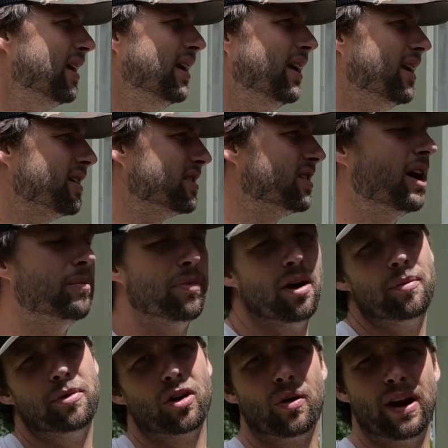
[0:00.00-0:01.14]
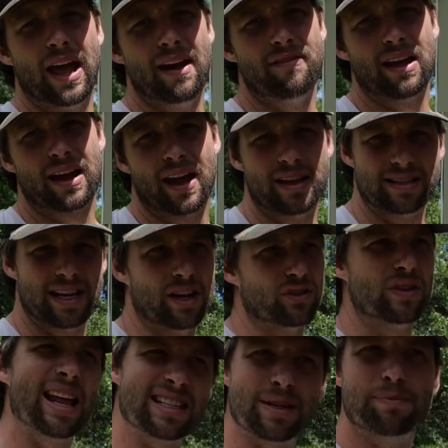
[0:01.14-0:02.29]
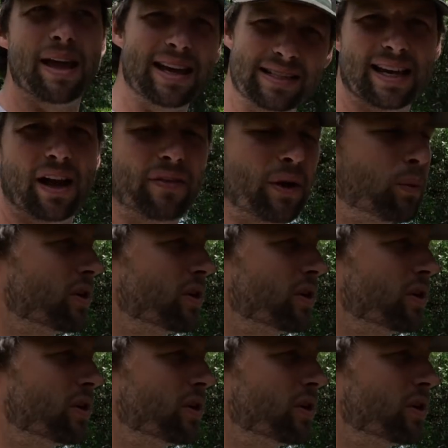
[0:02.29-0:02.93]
in a suburb. You're going to have that kind of sound. So that's the main sound that